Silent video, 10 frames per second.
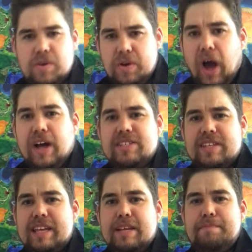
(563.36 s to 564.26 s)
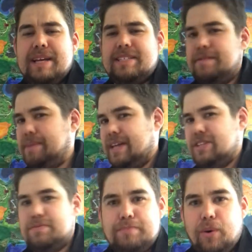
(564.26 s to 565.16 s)
constantly get bested by
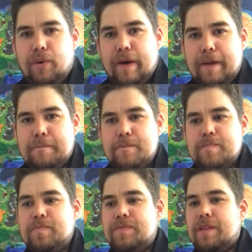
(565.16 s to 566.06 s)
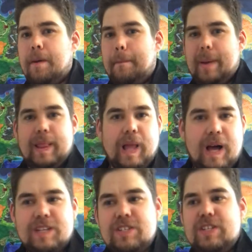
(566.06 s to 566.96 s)
this boy. But
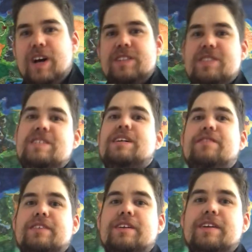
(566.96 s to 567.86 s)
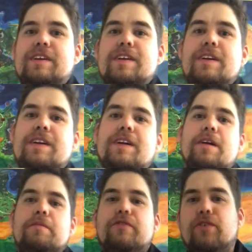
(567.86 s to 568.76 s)
Long John Silver,
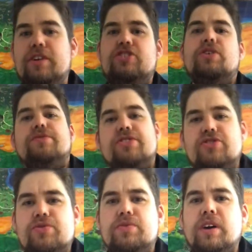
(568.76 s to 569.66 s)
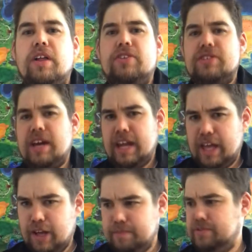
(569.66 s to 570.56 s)
before he shows his true colors, kind of
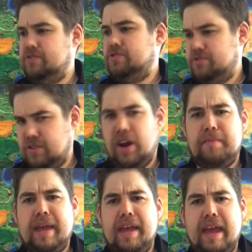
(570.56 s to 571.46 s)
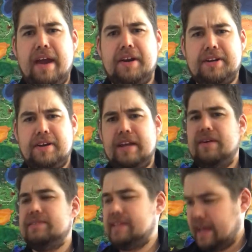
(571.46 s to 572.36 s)
helps our main character. He
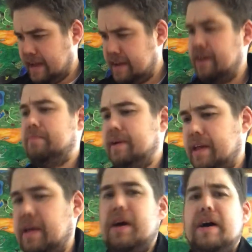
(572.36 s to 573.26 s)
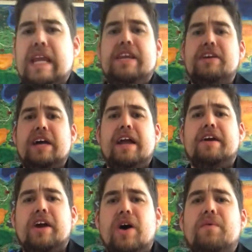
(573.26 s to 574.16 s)
goes, "Yeah, you're pretty good." And you kind
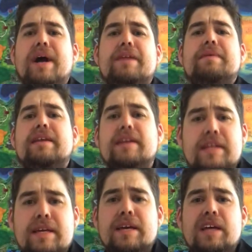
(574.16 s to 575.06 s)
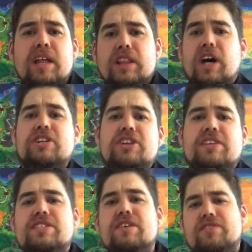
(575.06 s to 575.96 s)
of go, "Wait a minute. Long
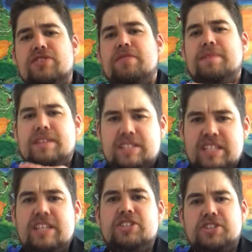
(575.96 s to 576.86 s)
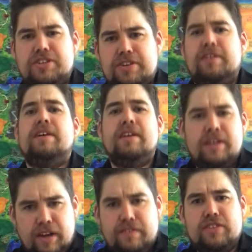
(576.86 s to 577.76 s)
John Silver is going to be the teacher
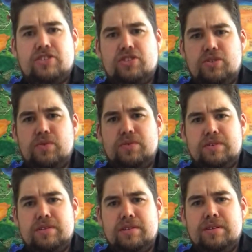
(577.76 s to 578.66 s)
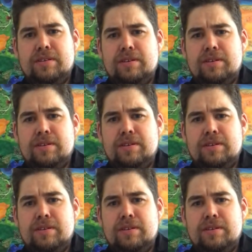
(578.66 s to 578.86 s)
of the student